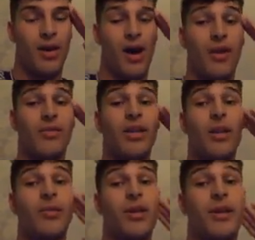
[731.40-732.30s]
really hope
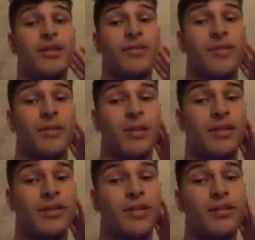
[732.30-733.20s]
you go back to the
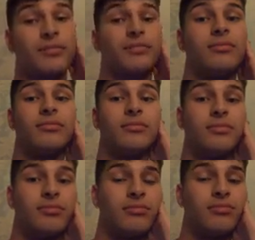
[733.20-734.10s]
Philippines soon.
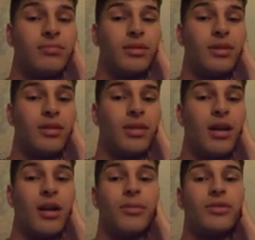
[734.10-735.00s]

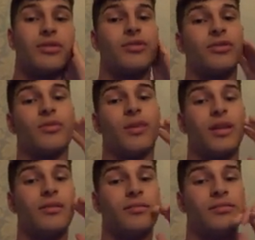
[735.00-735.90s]
I'm not too sure
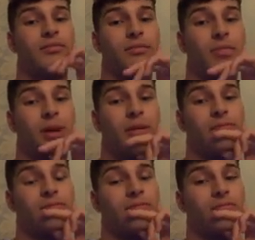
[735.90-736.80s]
when, but
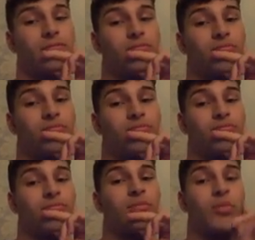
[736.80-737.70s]

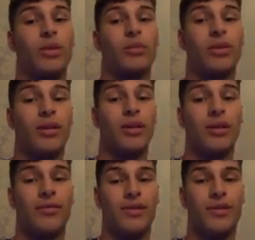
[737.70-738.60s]
we would
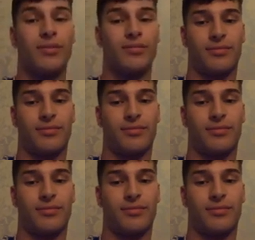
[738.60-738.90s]
love to.